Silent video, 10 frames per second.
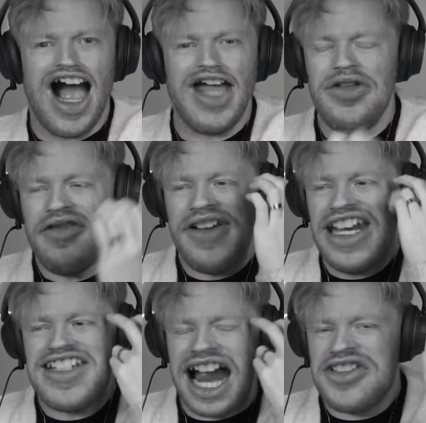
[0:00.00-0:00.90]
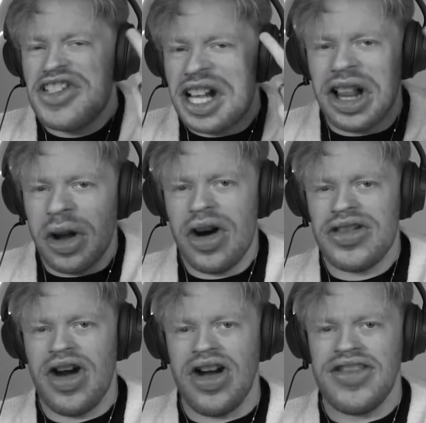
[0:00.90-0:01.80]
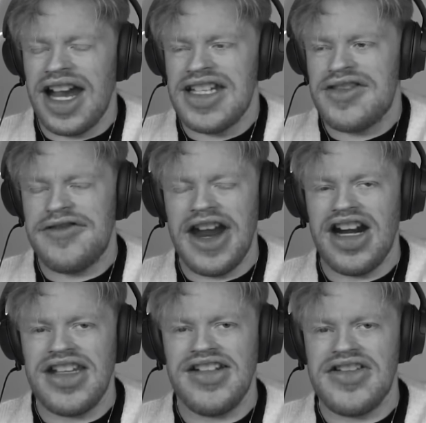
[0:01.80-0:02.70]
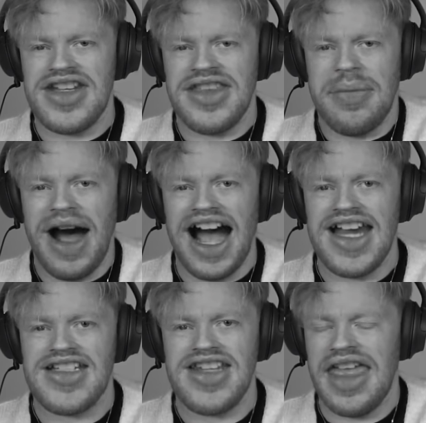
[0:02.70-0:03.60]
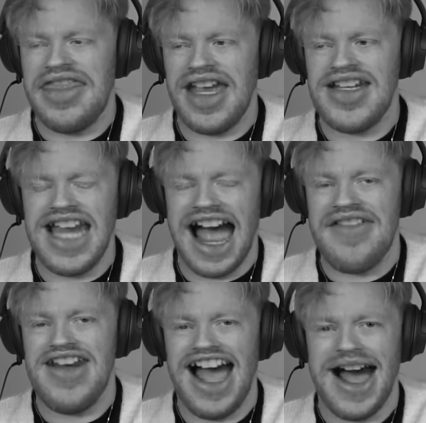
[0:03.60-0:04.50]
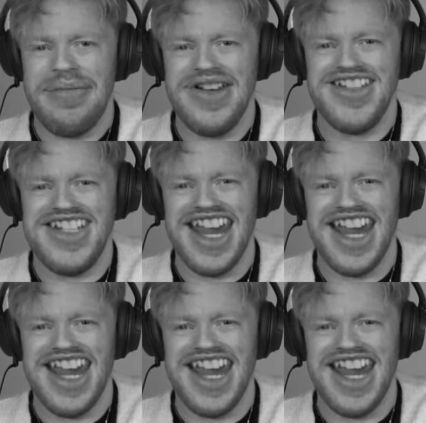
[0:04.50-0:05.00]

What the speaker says: I don't think he's actually clocked on that he's 30 years in the past and things haven't happened